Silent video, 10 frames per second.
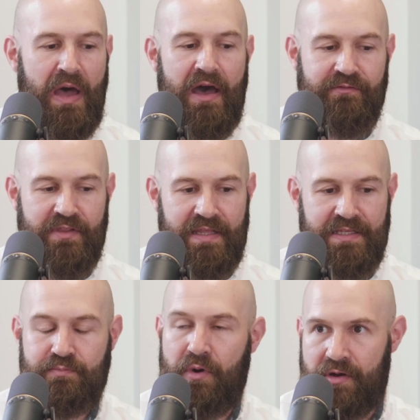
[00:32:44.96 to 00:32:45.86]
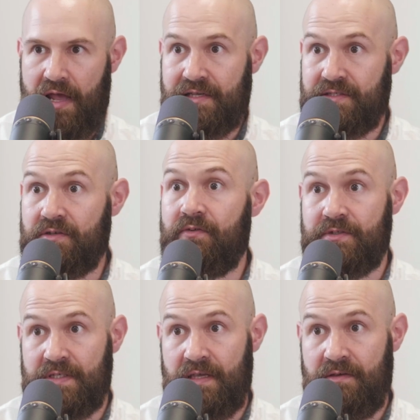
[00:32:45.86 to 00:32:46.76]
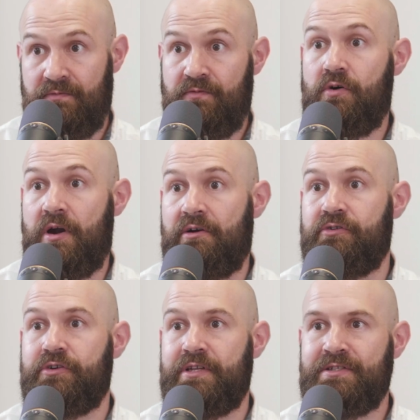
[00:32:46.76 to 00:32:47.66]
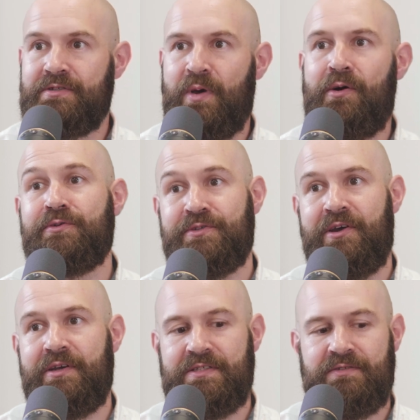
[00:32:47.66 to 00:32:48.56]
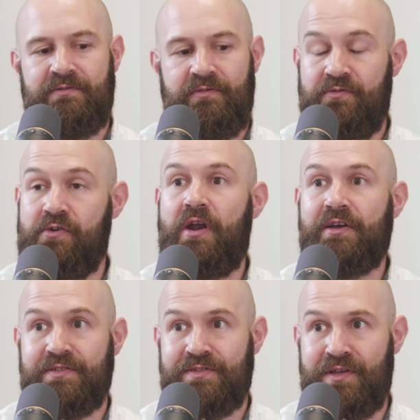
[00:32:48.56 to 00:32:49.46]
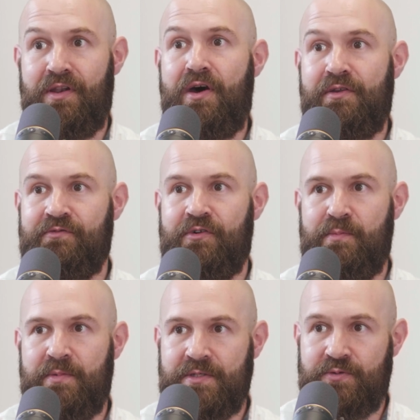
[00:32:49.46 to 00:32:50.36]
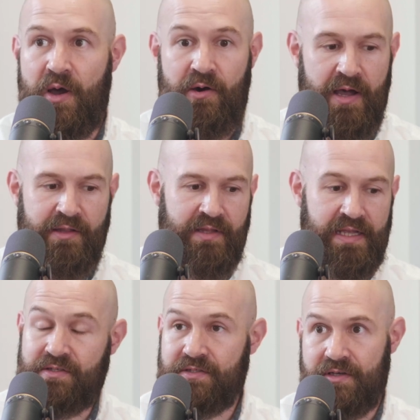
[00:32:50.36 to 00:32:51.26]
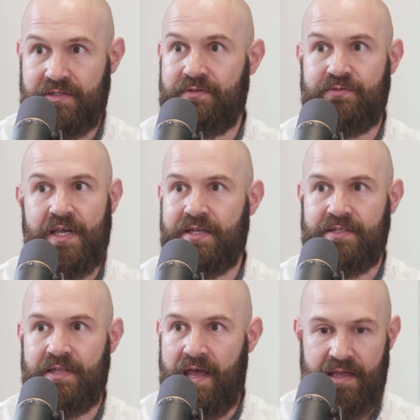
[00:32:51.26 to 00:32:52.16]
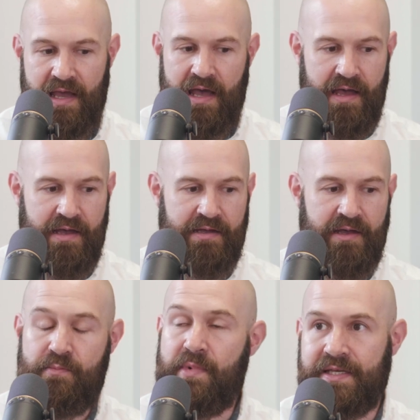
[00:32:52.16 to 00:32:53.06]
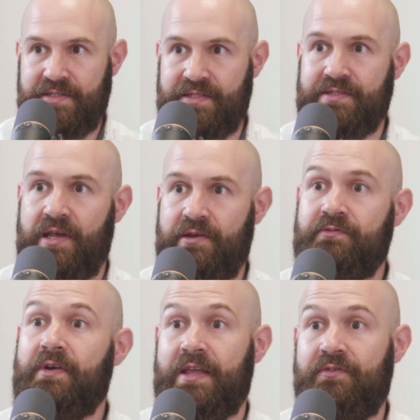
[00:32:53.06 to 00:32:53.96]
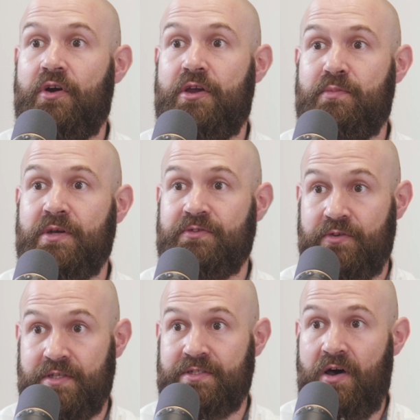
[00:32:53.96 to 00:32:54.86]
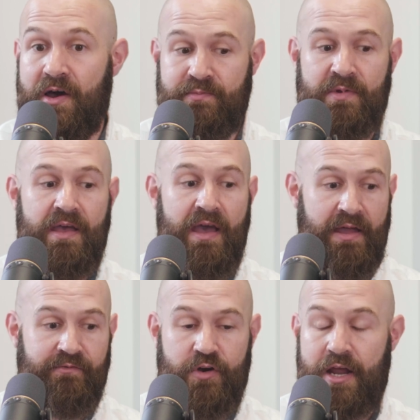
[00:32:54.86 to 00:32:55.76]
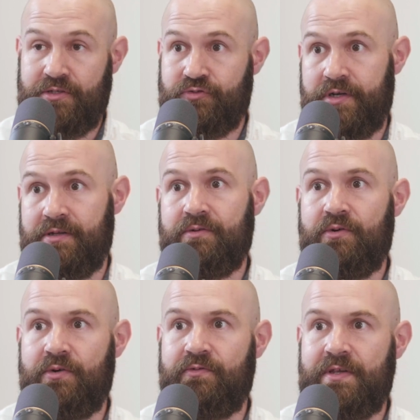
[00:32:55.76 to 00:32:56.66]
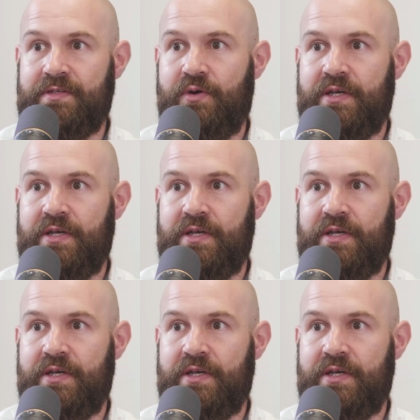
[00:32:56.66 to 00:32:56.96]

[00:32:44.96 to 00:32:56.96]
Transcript: Part of these podcasts is obviously for our audience, but also it's for us to learn from as well. And the insights you've shared today are amazing. So thank you very much for your time and for answering all of these